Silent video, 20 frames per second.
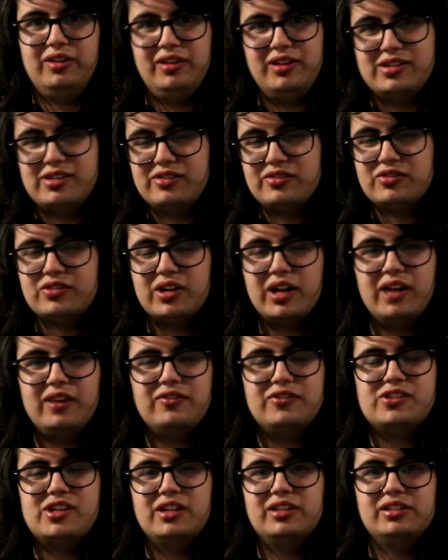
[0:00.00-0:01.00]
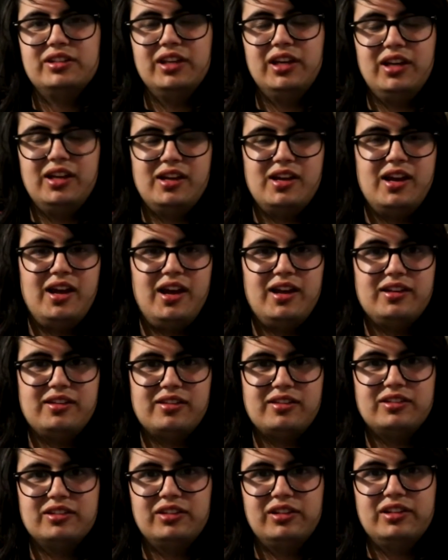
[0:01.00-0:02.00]
You can just drive gently and
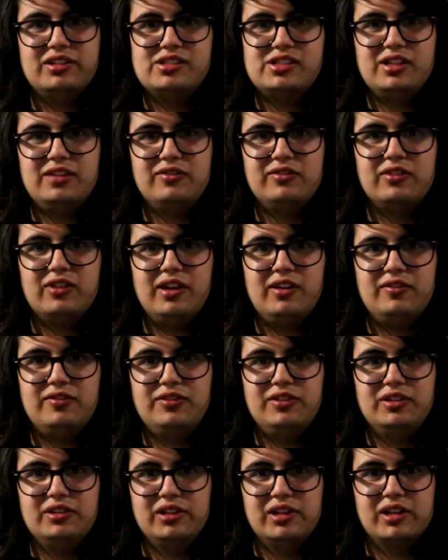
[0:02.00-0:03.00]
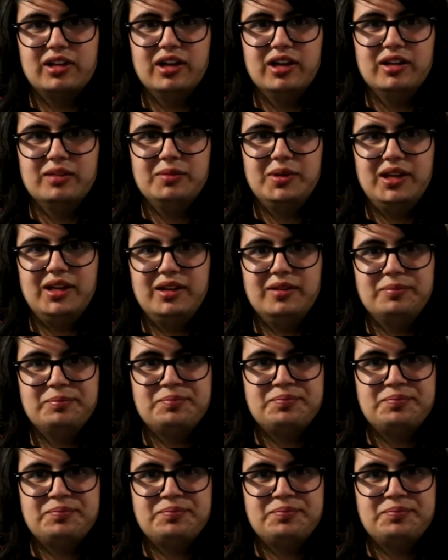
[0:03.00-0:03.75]
still achieve great fuel economy.